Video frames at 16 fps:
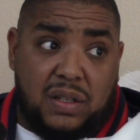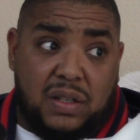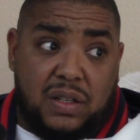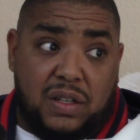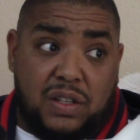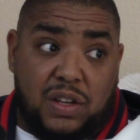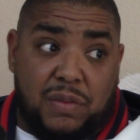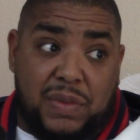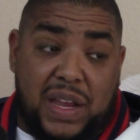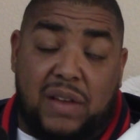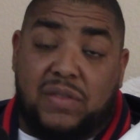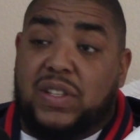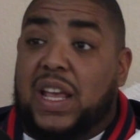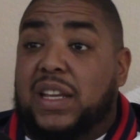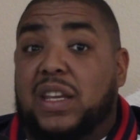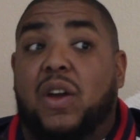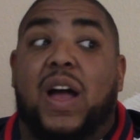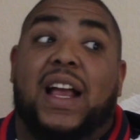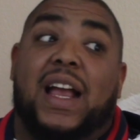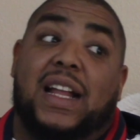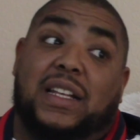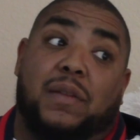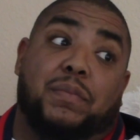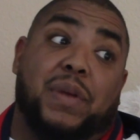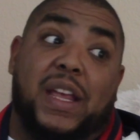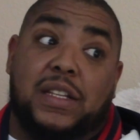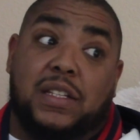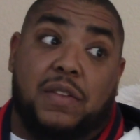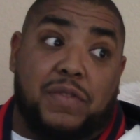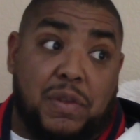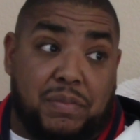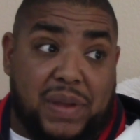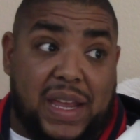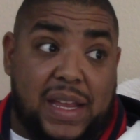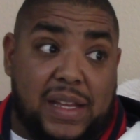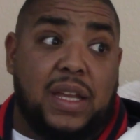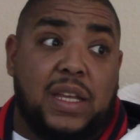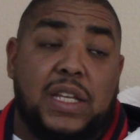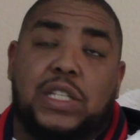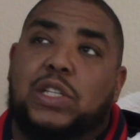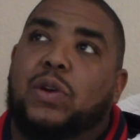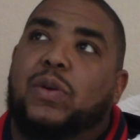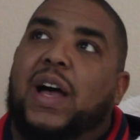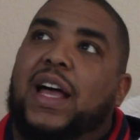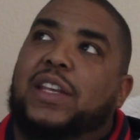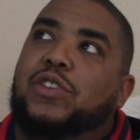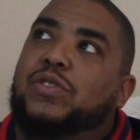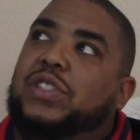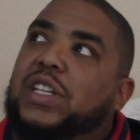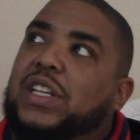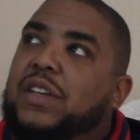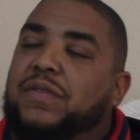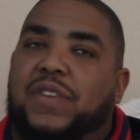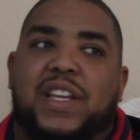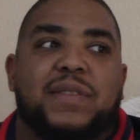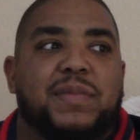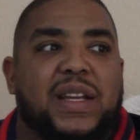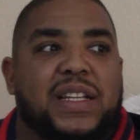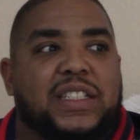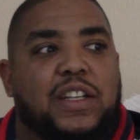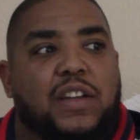You know what I mean? I was like, yo, I got the best of the best. So I used to convince myself